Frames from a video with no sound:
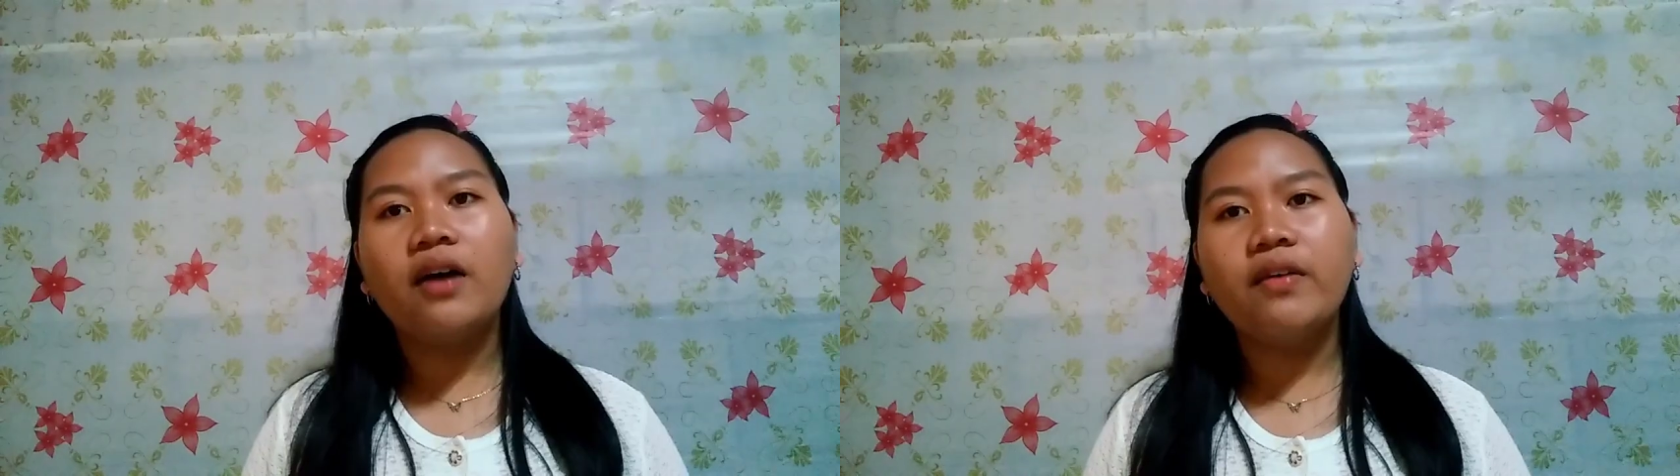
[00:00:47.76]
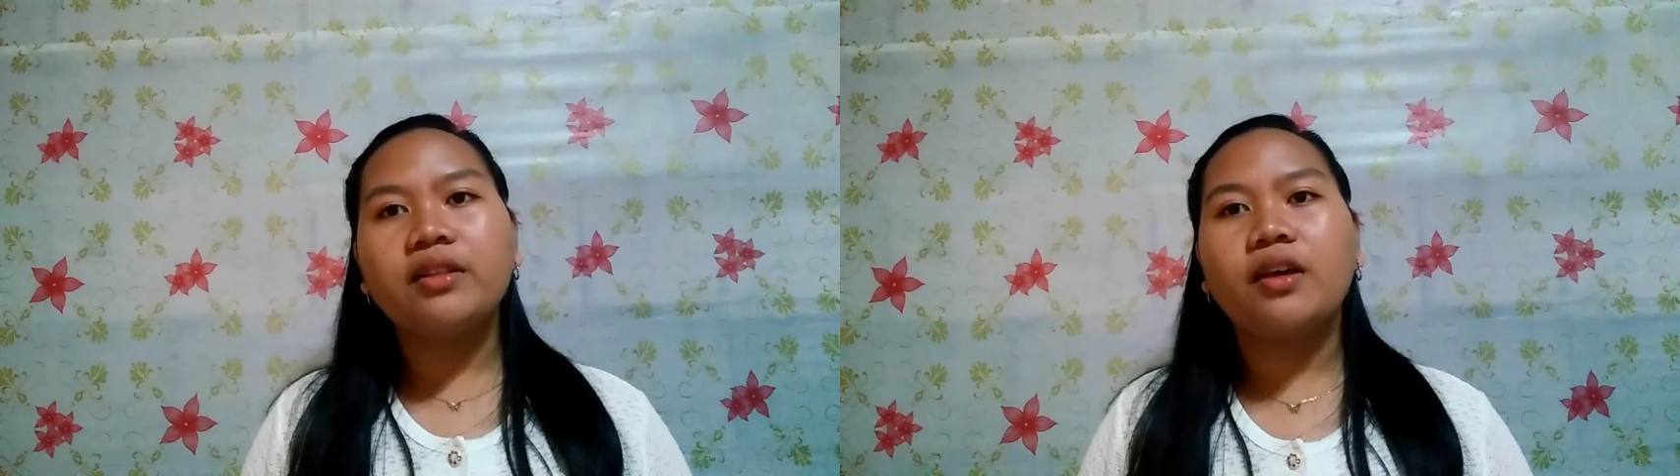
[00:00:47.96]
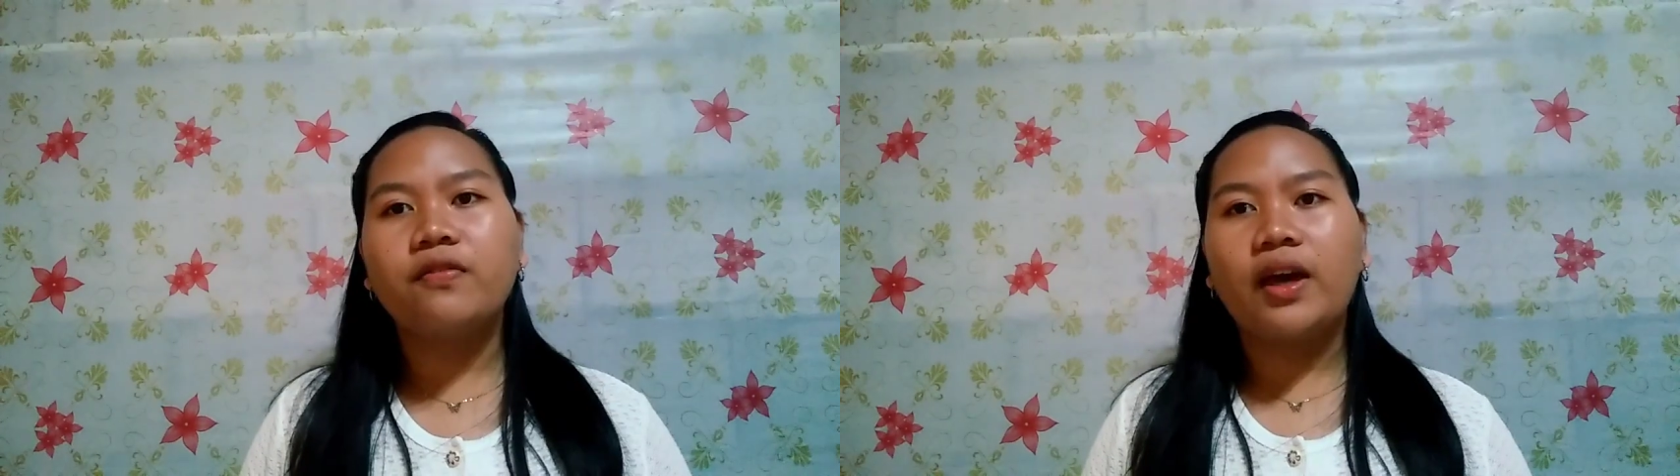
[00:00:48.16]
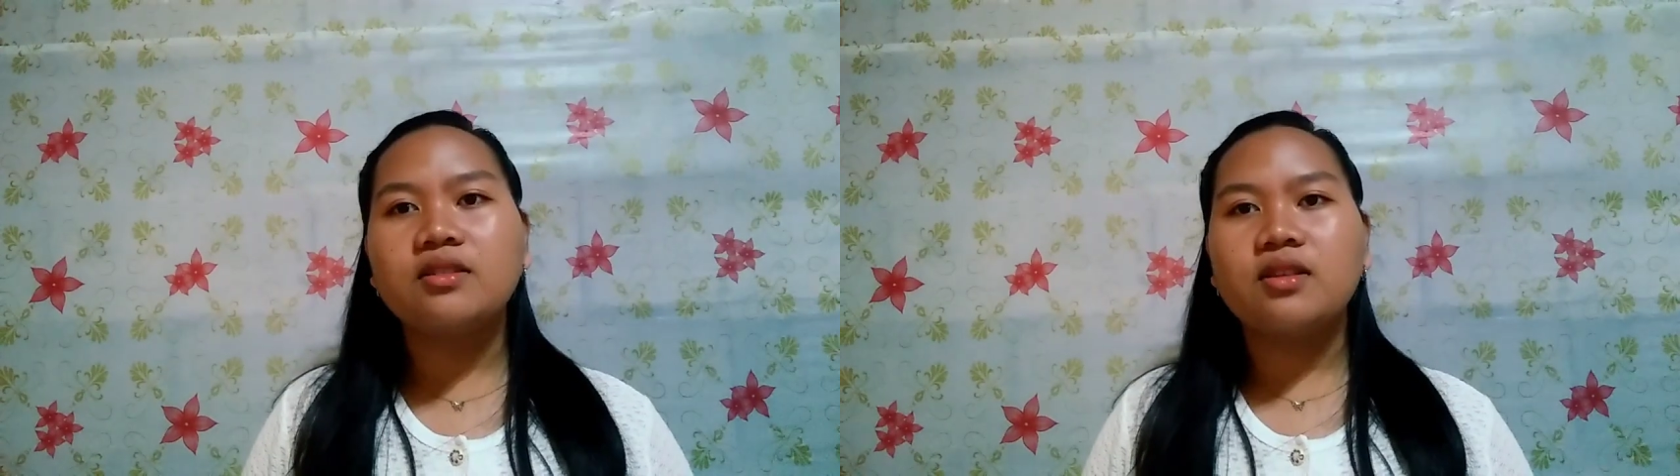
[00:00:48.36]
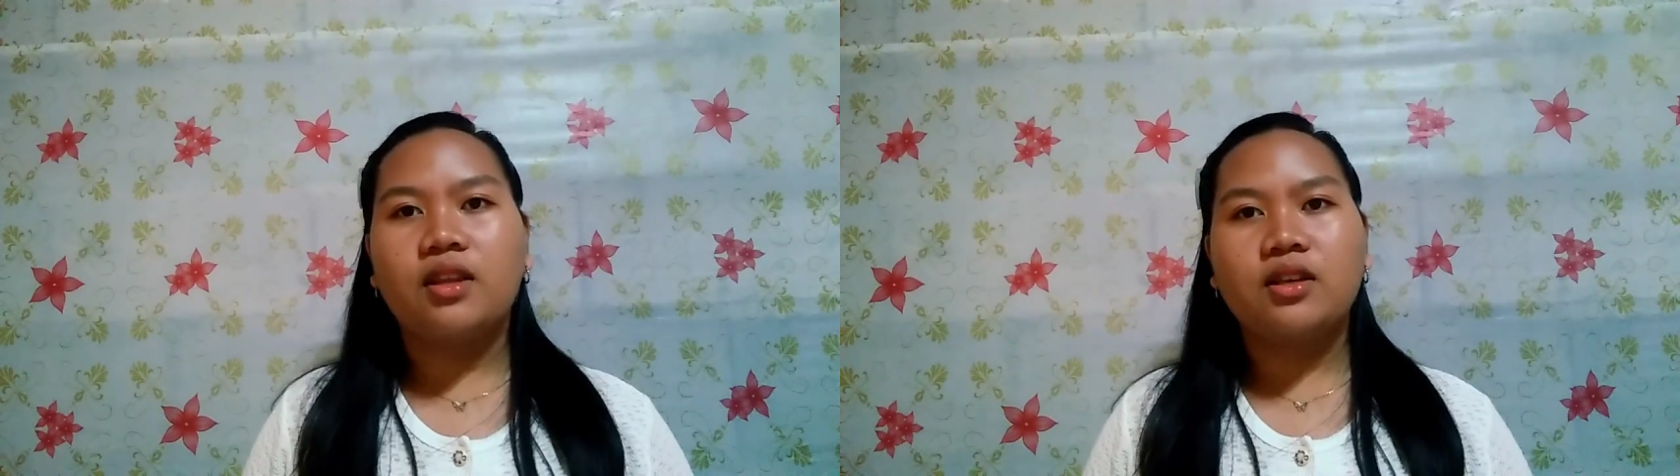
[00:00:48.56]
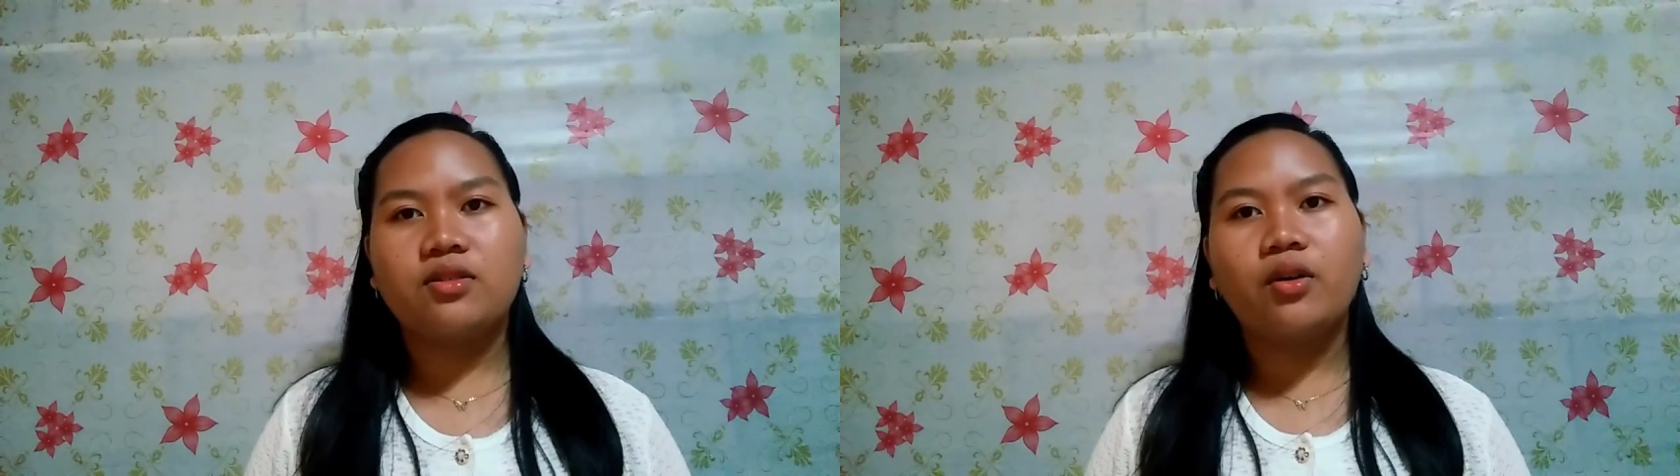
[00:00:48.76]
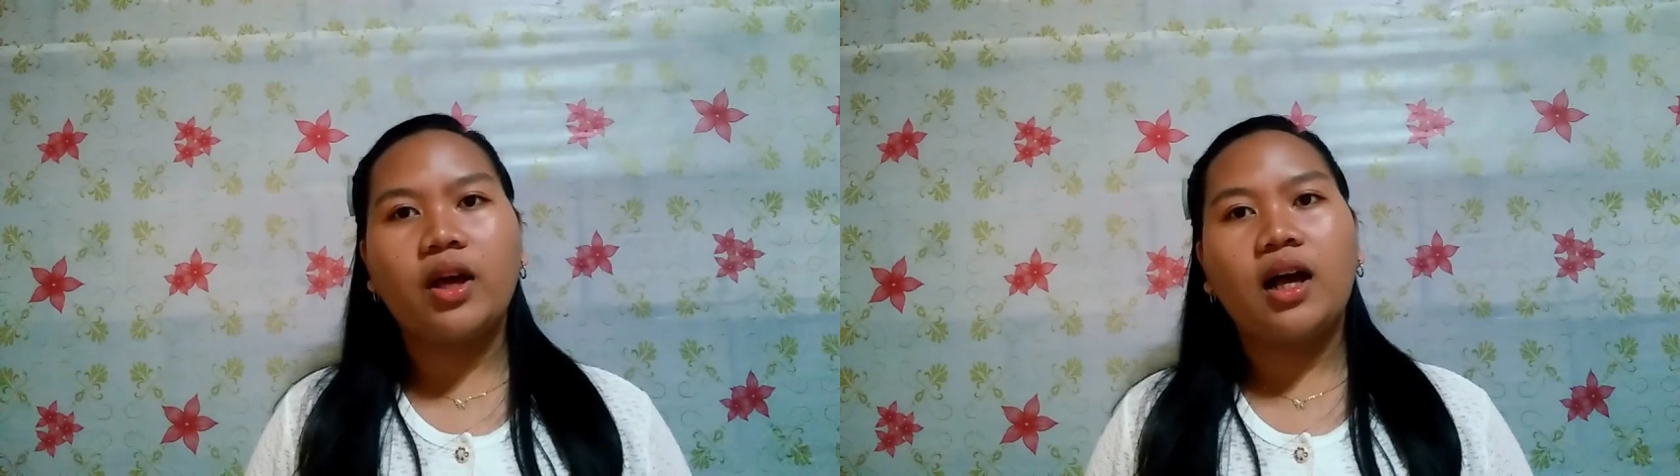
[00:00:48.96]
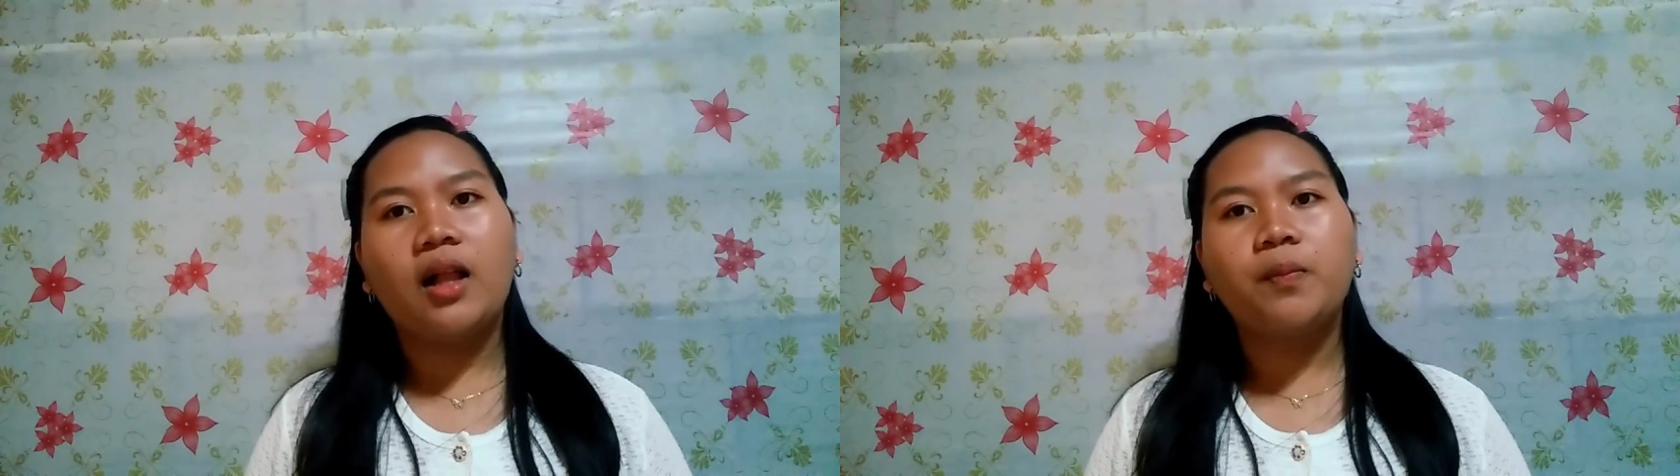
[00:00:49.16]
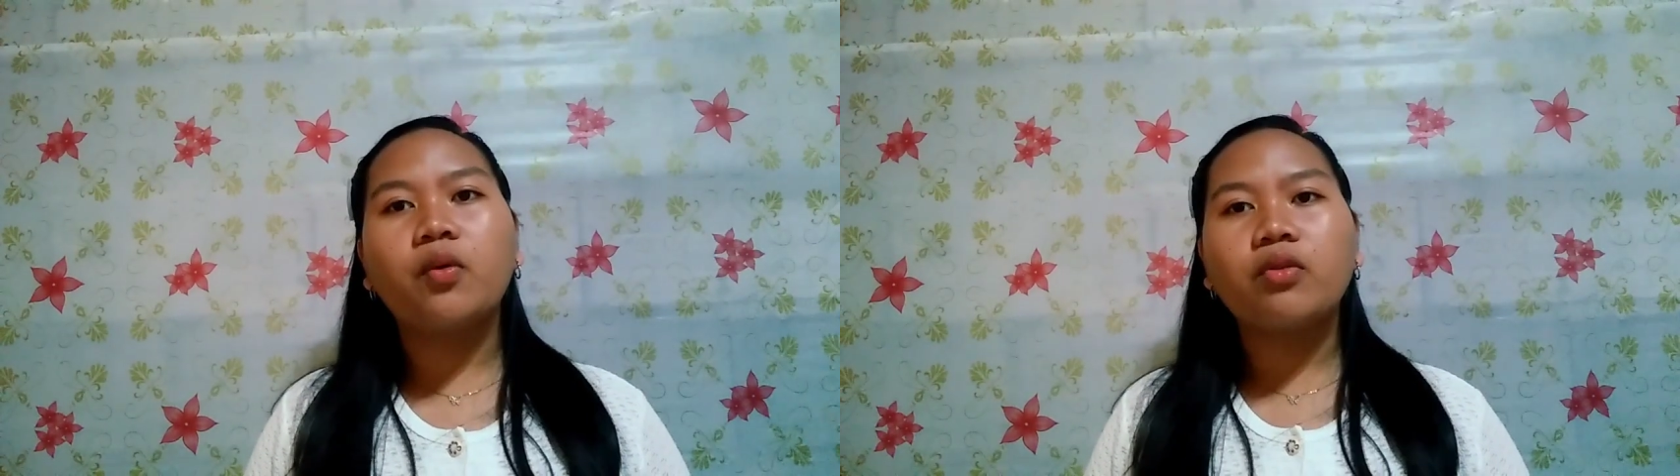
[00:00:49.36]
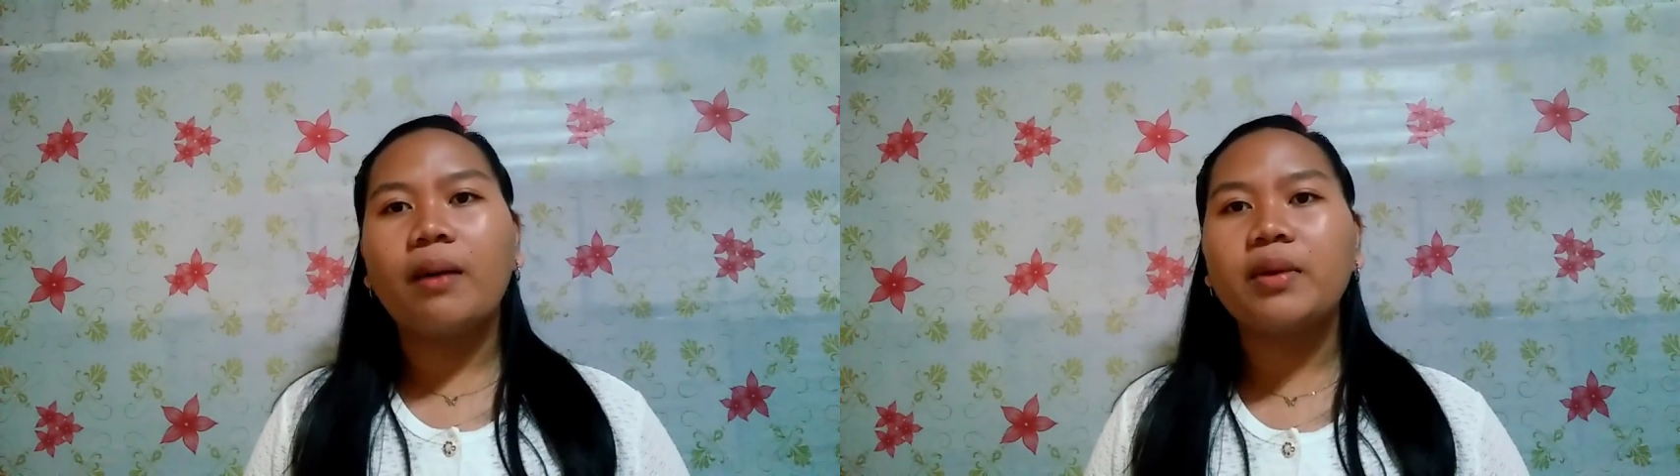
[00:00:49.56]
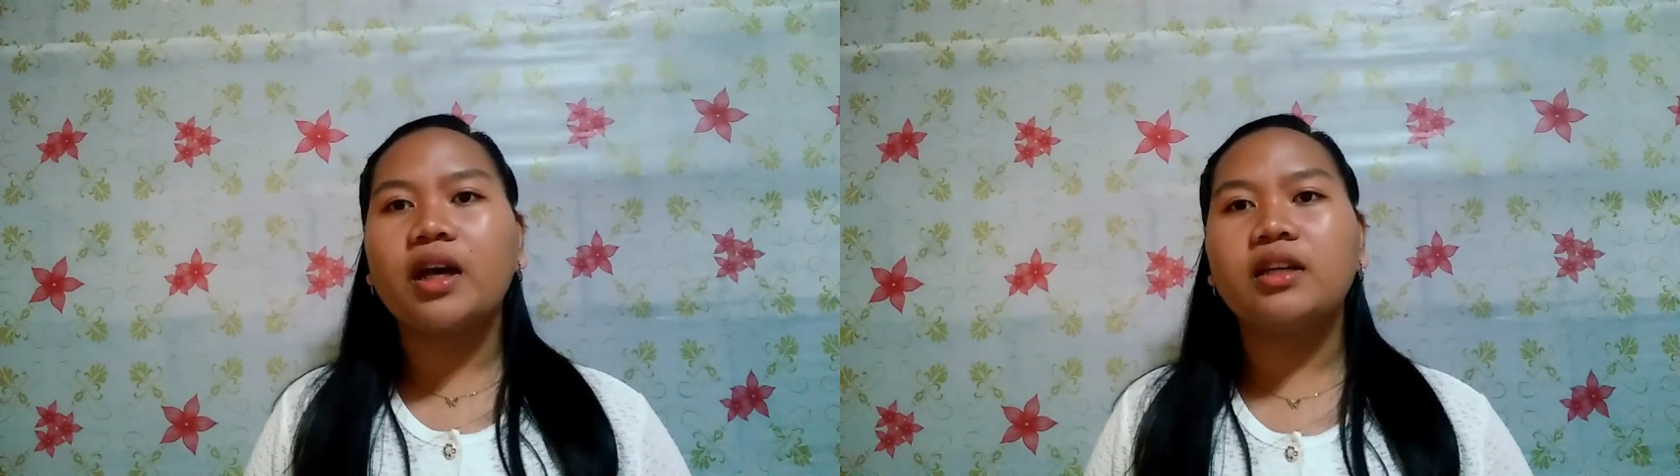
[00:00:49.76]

Current events and historical programming